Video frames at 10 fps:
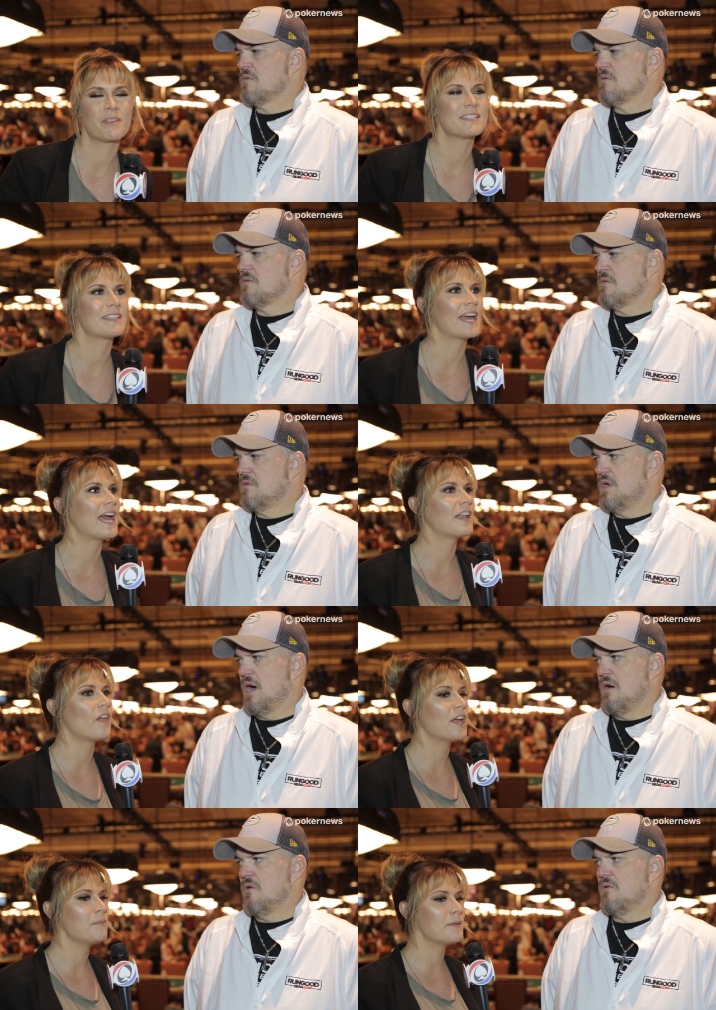Speaker 1: with his leg, and
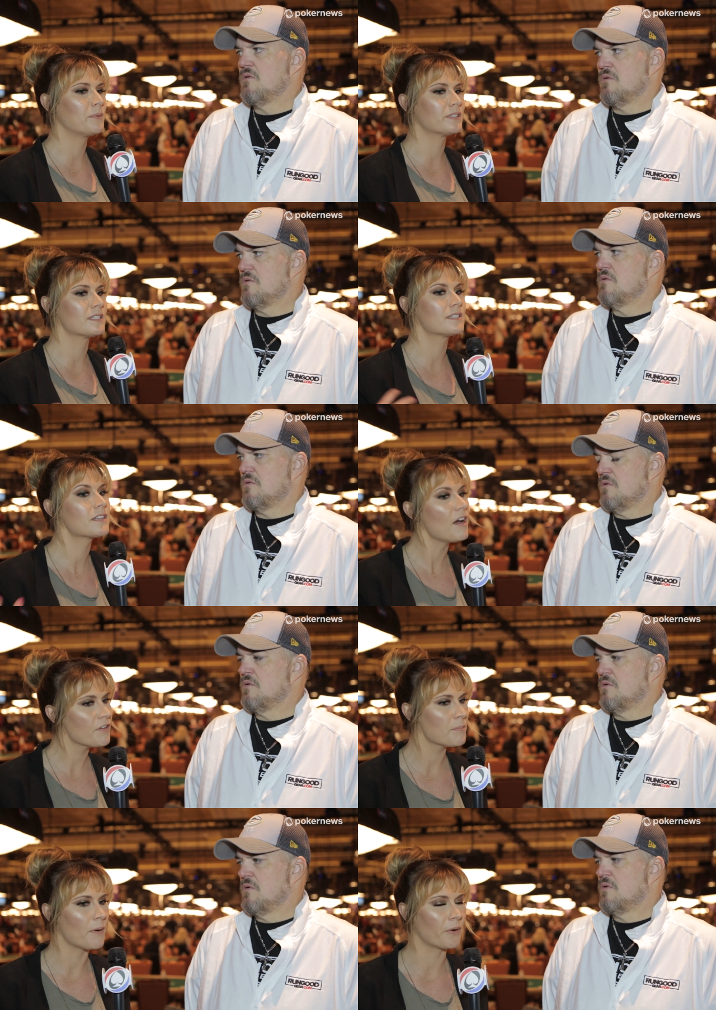yeah. a lot of people
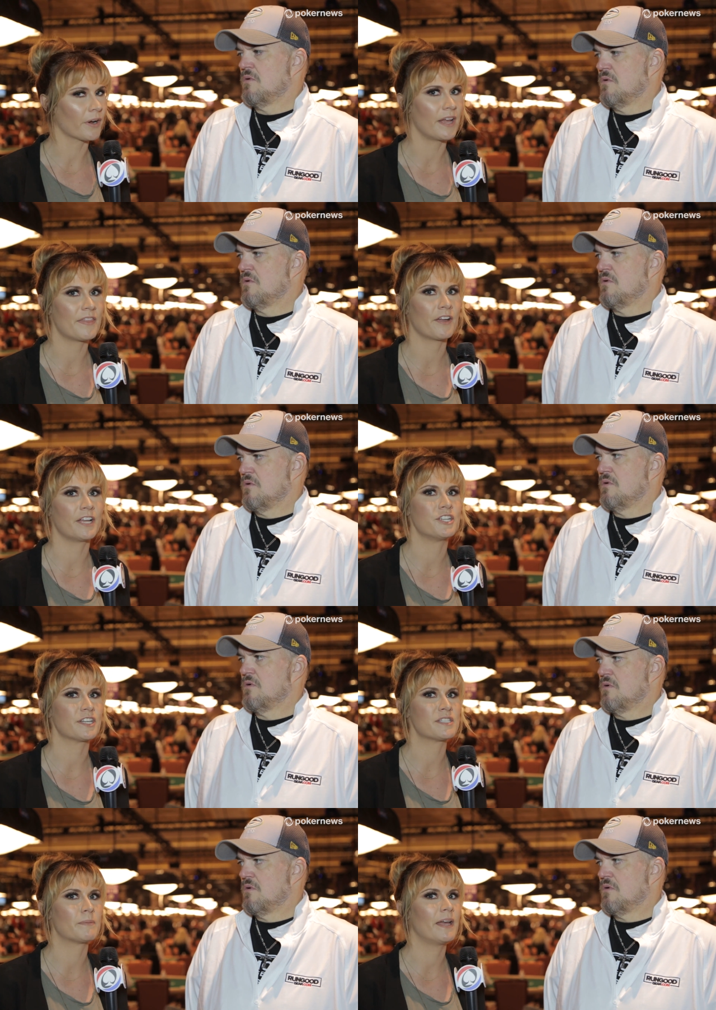discover poker in their
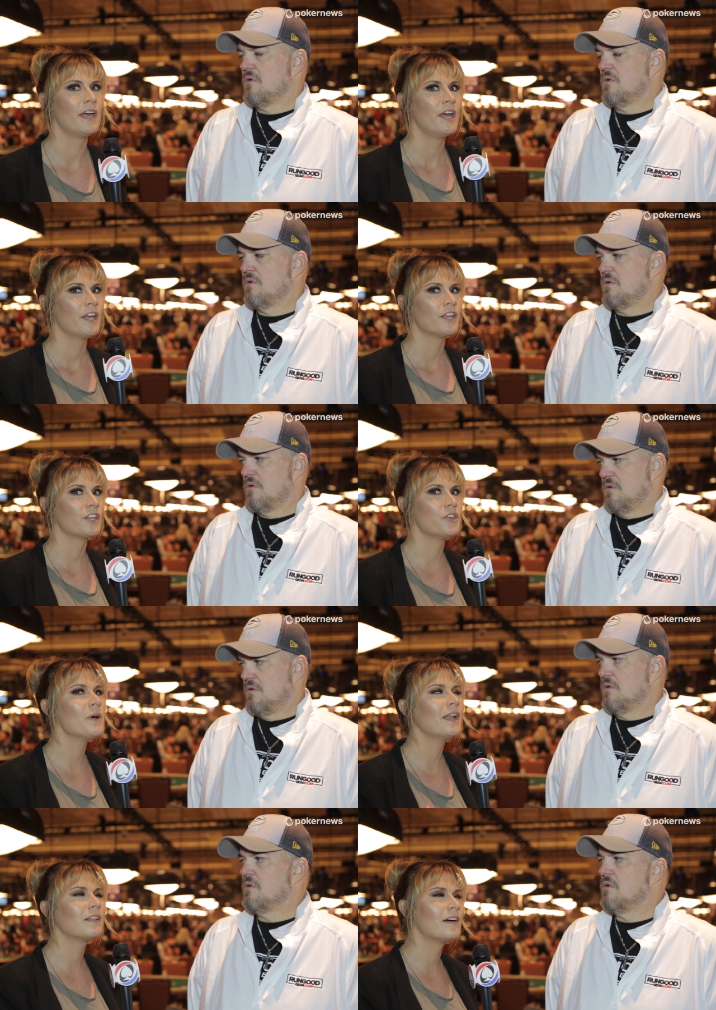injuries, but
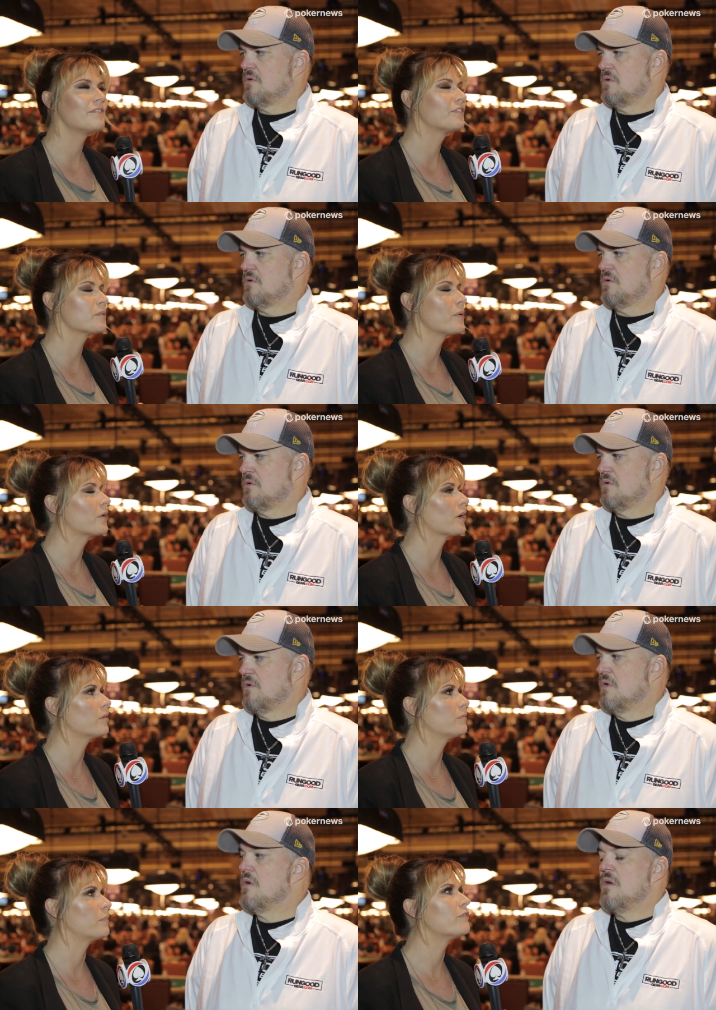you had a love for
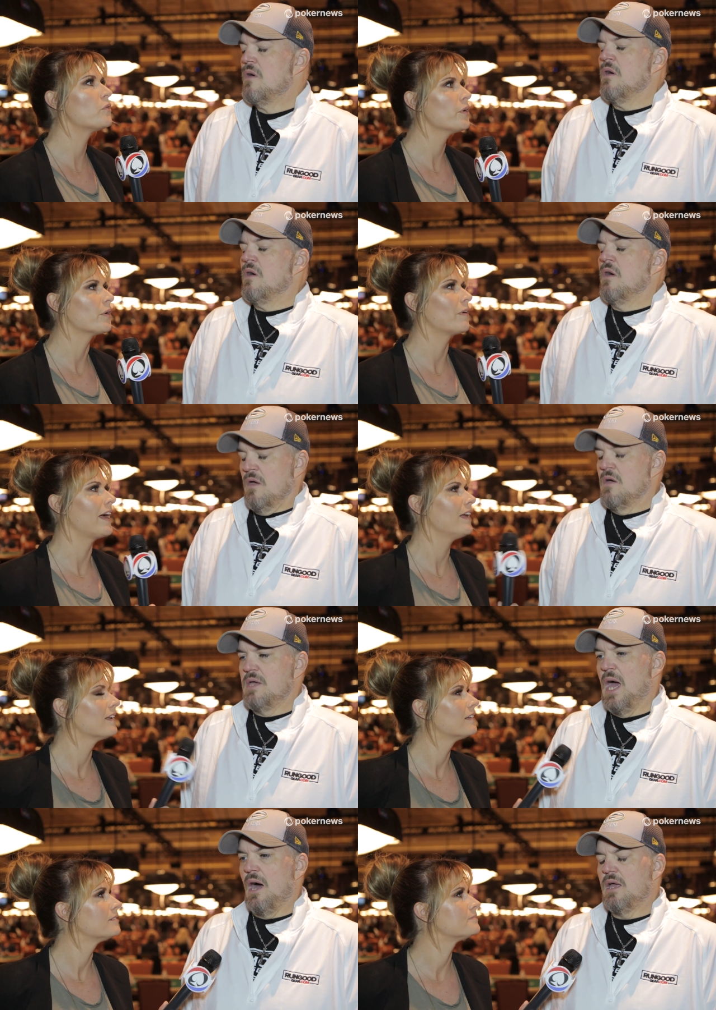poker before, right?
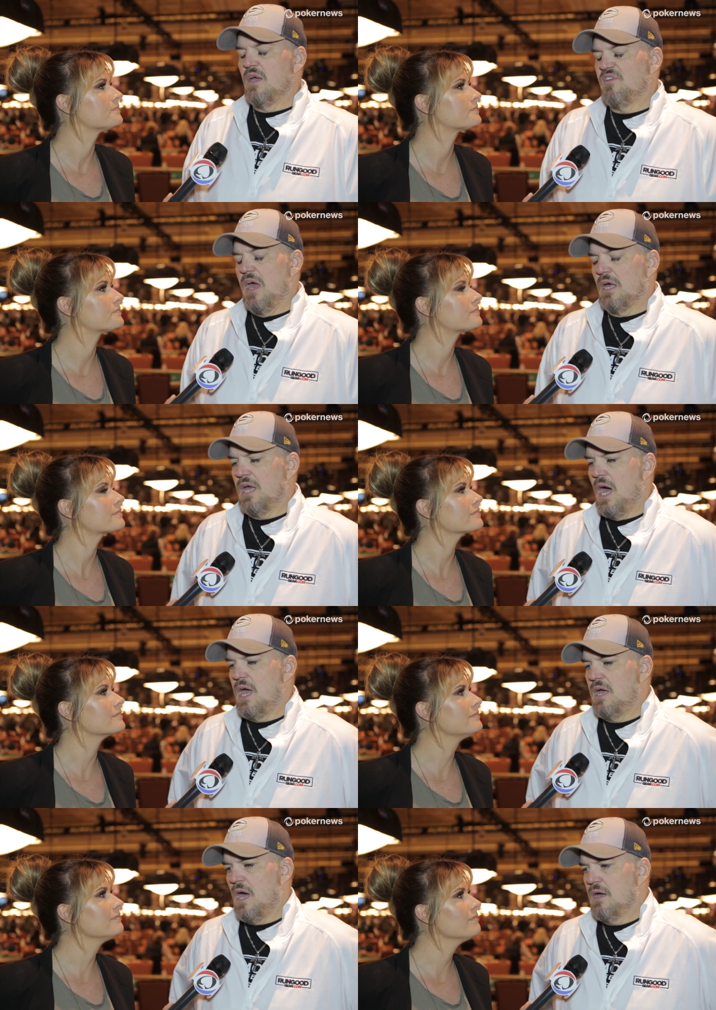
Speaker 2: Yeah, exactly.
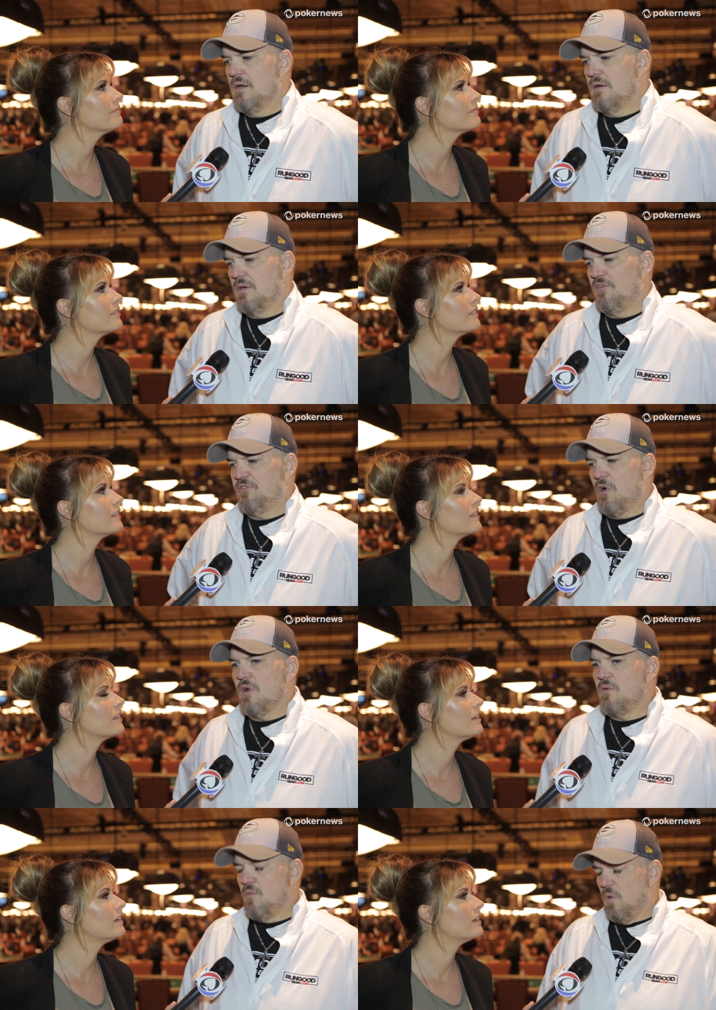I, I
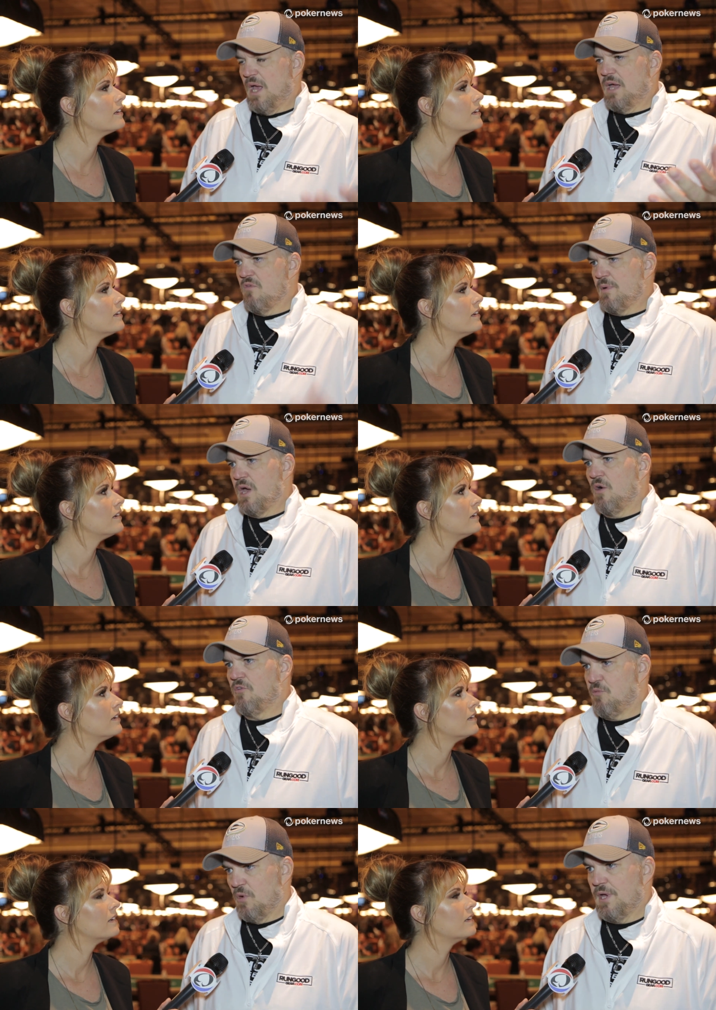started like everybody
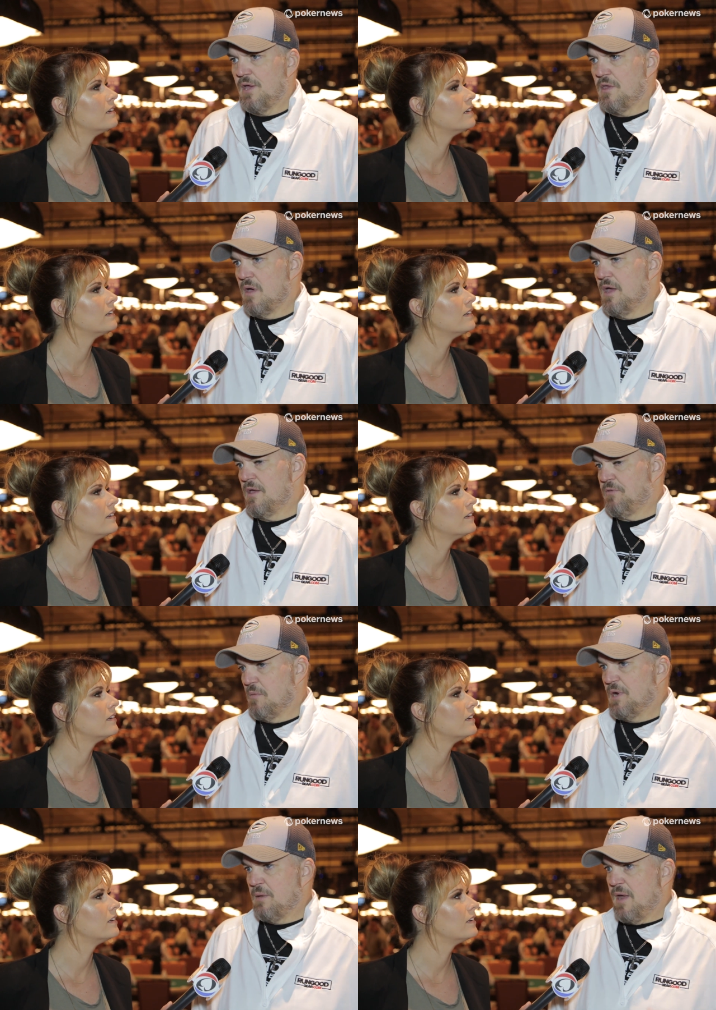else, really, in the, at
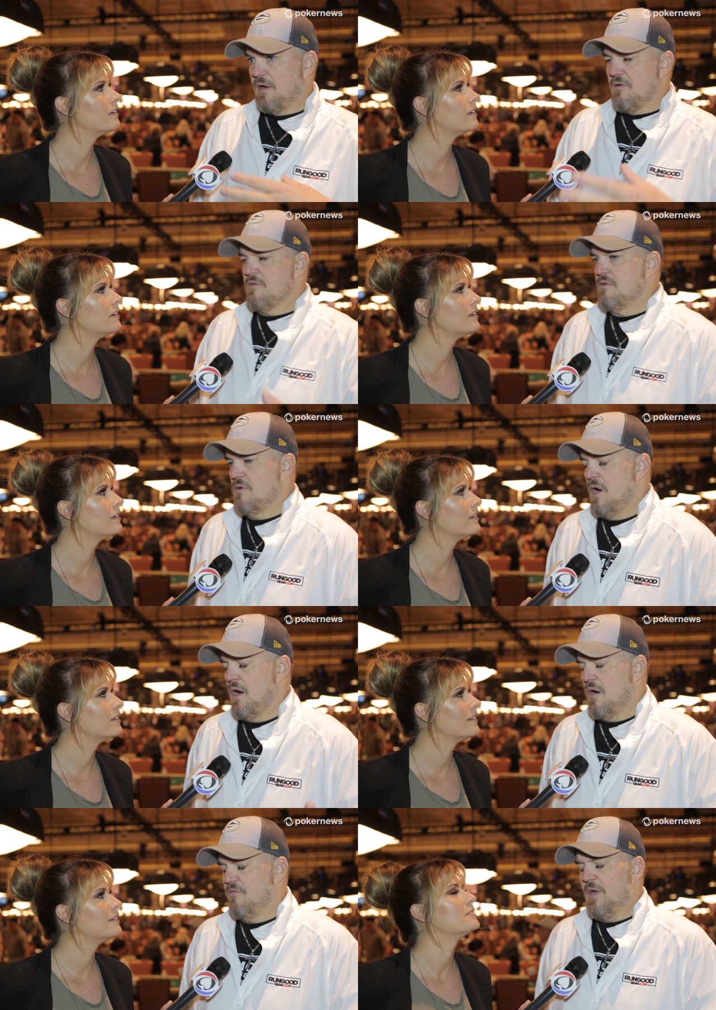the moneymaker
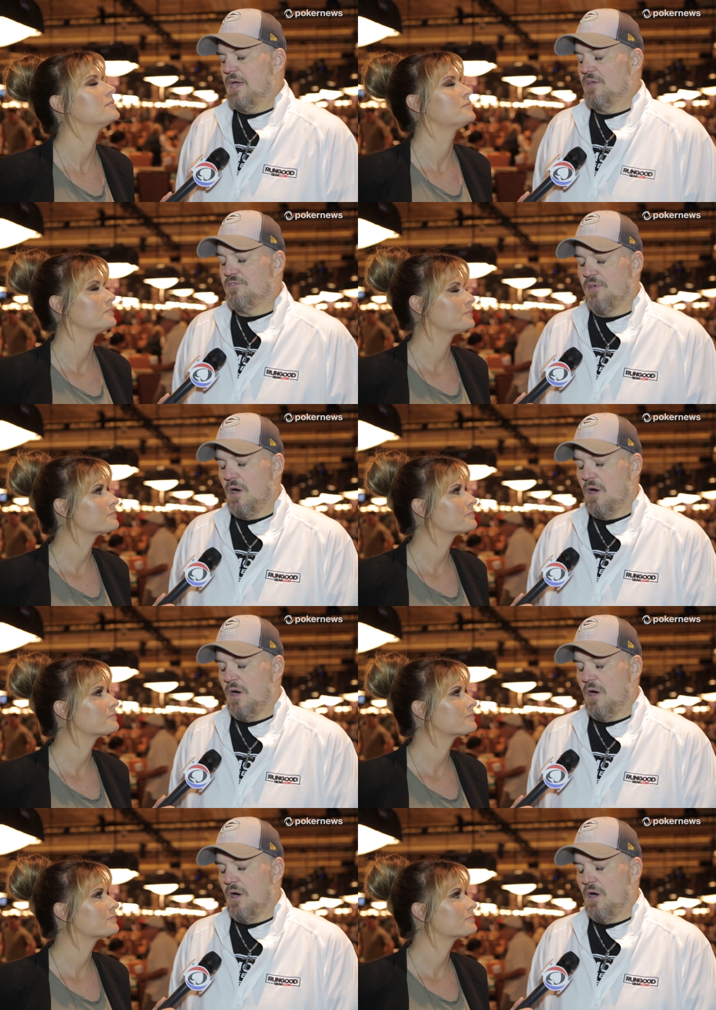uh, phase.